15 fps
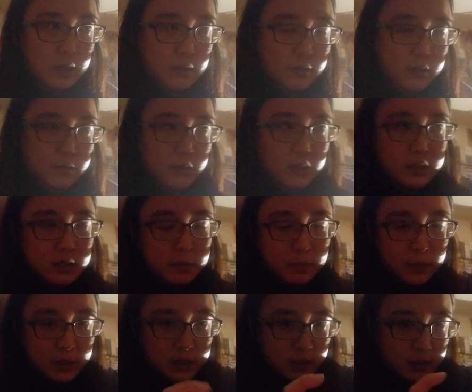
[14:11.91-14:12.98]
first of all,
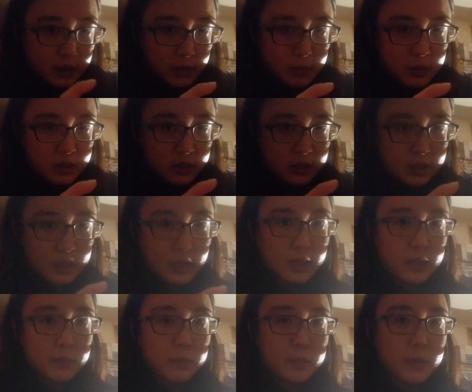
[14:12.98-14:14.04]
it's an image, it's
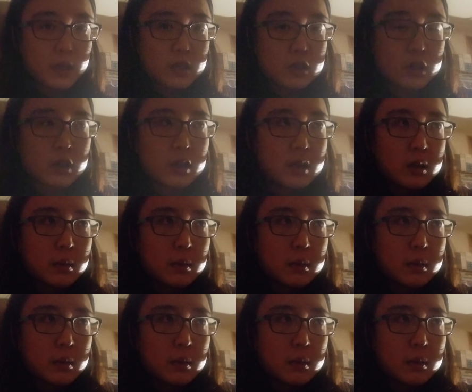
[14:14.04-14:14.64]
a picture,